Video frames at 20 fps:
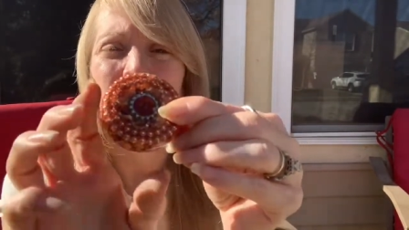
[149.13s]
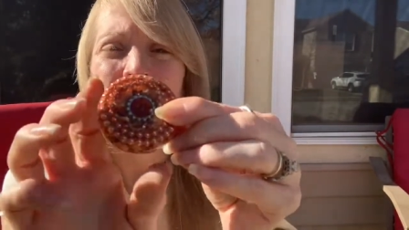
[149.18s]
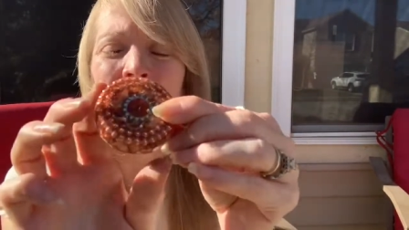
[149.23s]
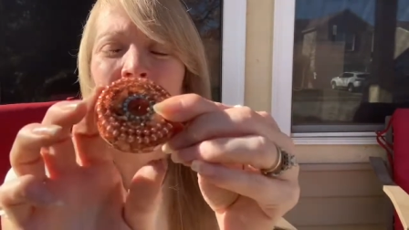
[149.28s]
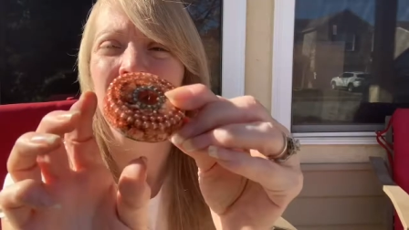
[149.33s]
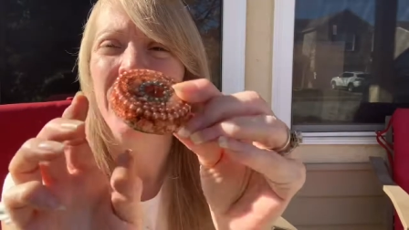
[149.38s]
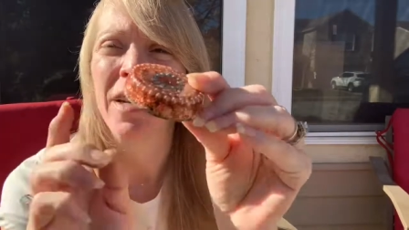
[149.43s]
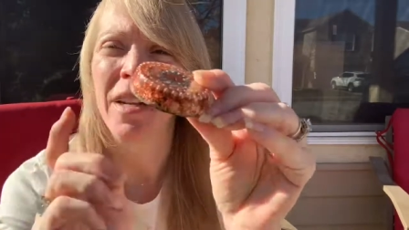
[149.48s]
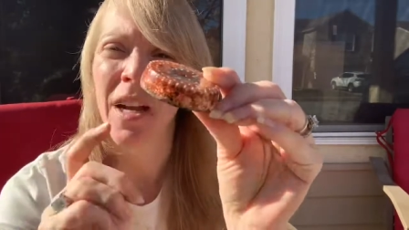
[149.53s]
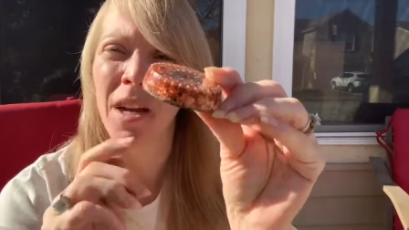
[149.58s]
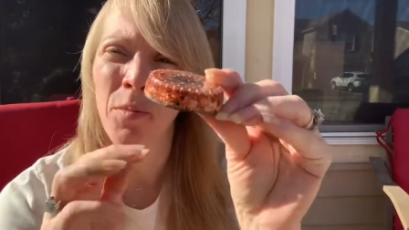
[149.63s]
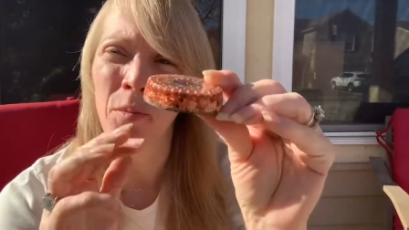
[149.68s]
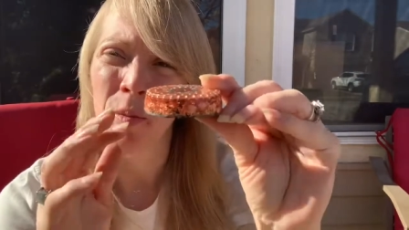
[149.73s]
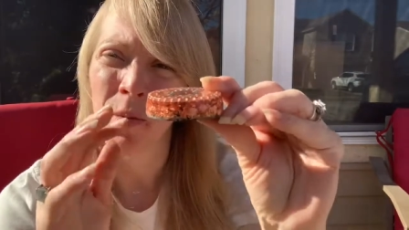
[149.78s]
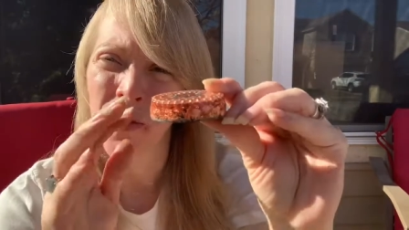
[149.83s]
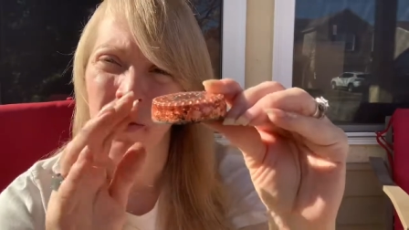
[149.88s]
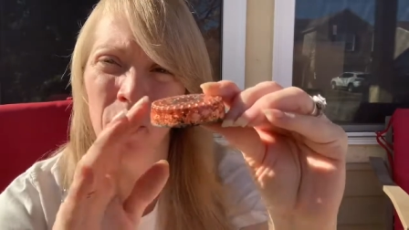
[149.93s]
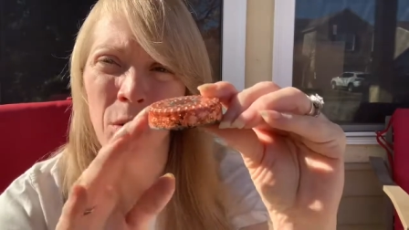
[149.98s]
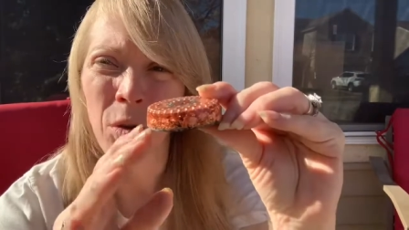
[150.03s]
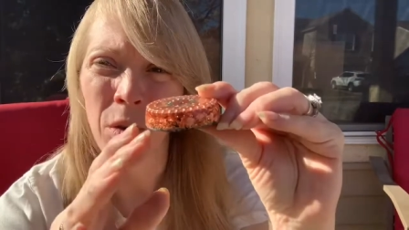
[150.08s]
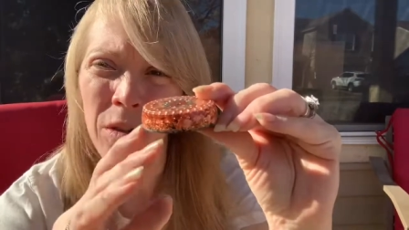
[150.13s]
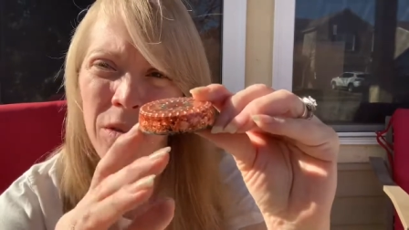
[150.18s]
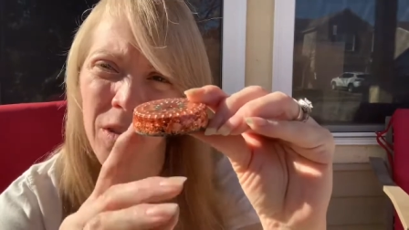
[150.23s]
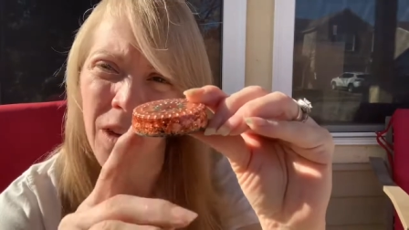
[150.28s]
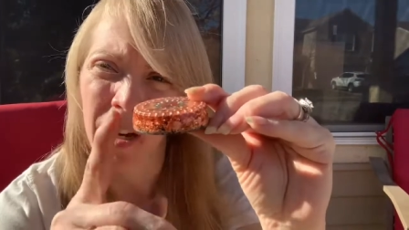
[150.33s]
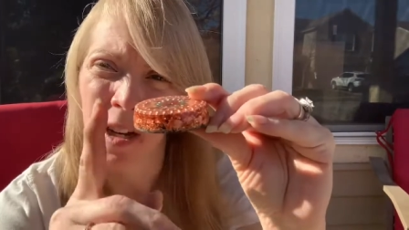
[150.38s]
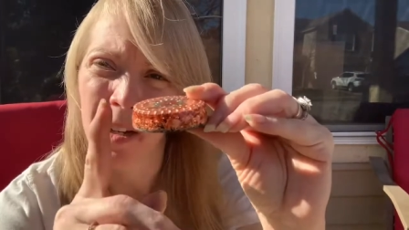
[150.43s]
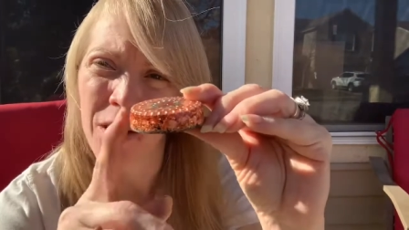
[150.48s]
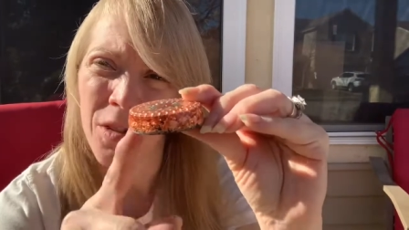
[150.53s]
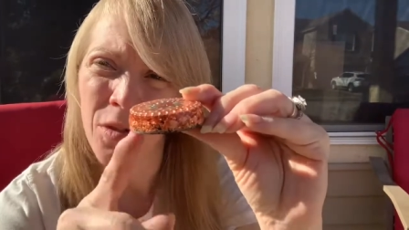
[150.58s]
And then I, of course,
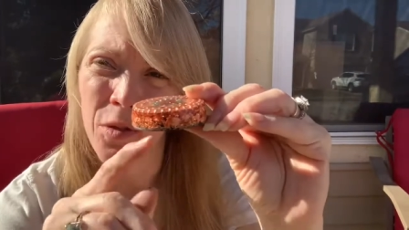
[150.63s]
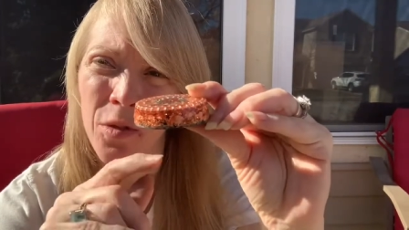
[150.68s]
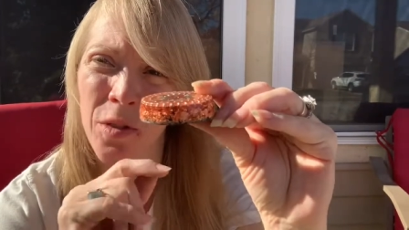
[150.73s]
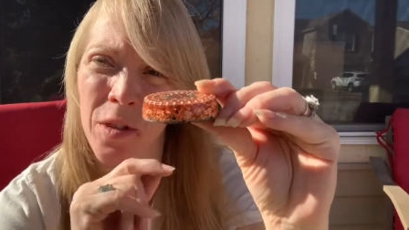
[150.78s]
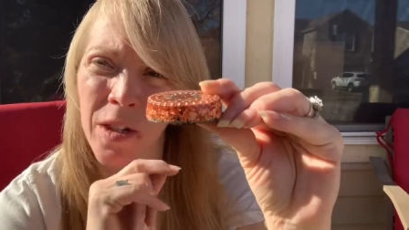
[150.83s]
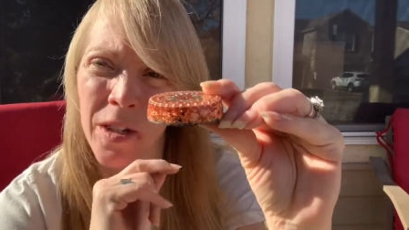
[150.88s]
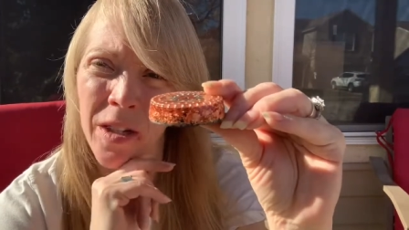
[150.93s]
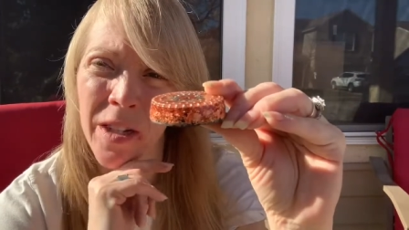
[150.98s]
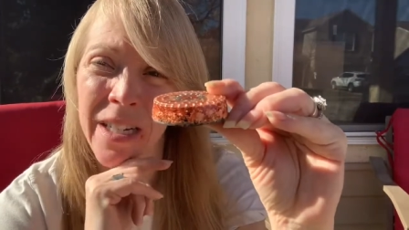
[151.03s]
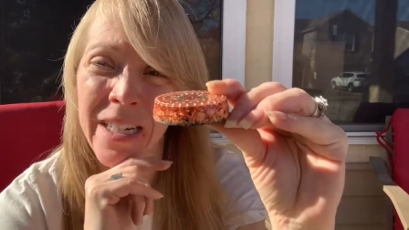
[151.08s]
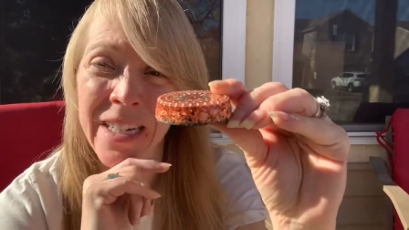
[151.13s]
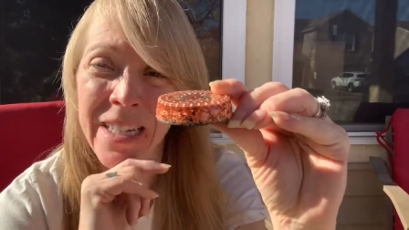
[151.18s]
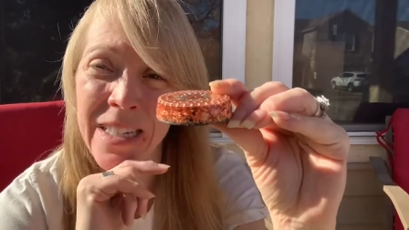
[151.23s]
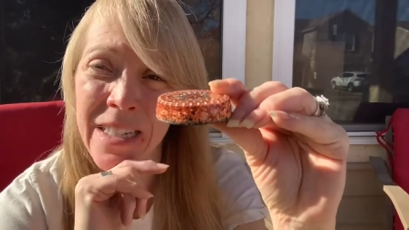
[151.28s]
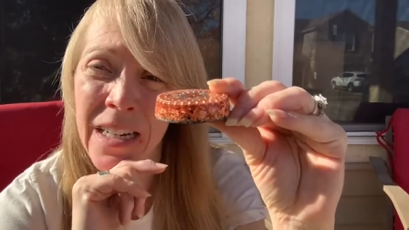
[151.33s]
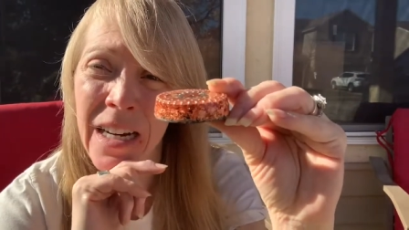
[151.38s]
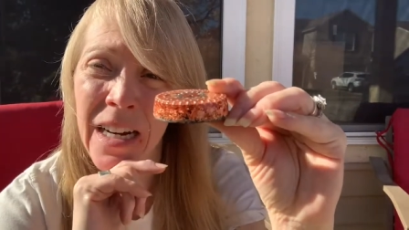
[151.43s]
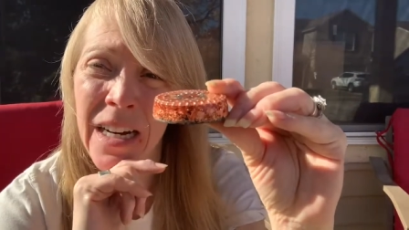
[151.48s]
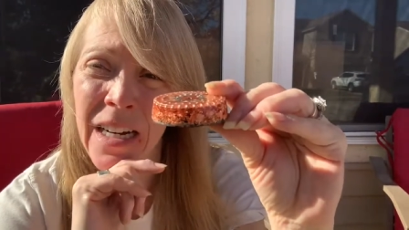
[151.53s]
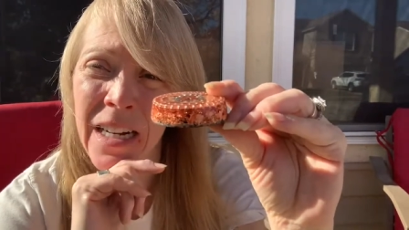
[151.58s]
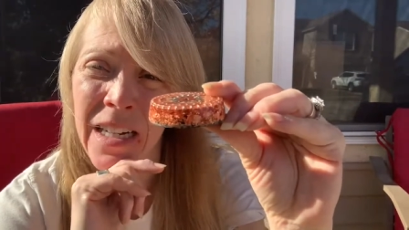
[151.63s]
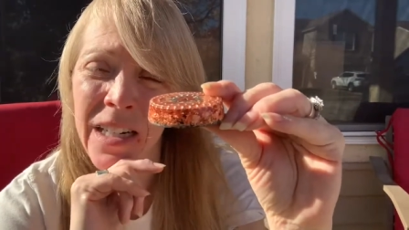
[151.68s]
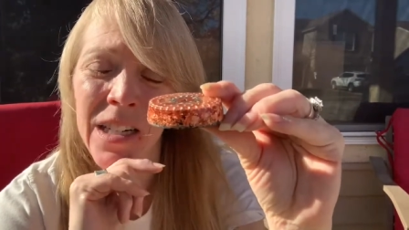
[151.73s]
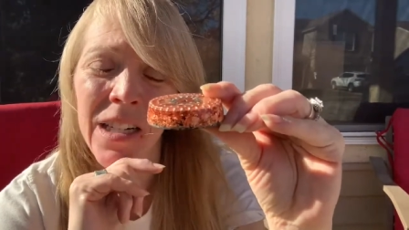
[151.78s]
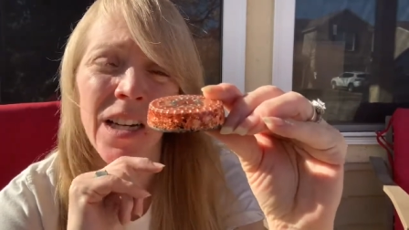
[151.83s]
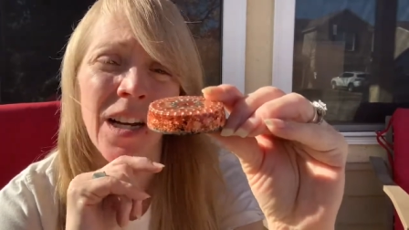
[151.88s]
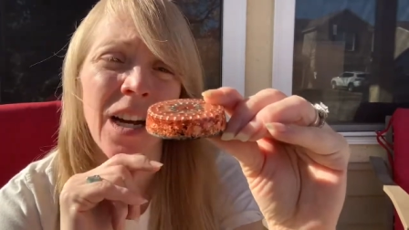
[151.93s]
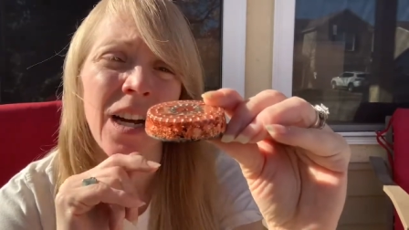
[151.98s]
I use uh, inside